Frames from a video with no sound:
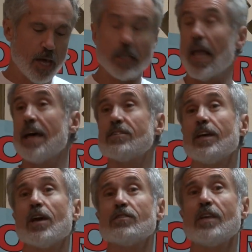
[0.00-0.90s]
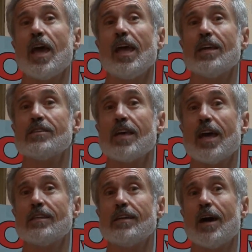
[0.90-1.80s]
And the last thing I'll say is
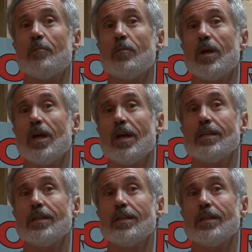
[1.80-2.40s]
that um,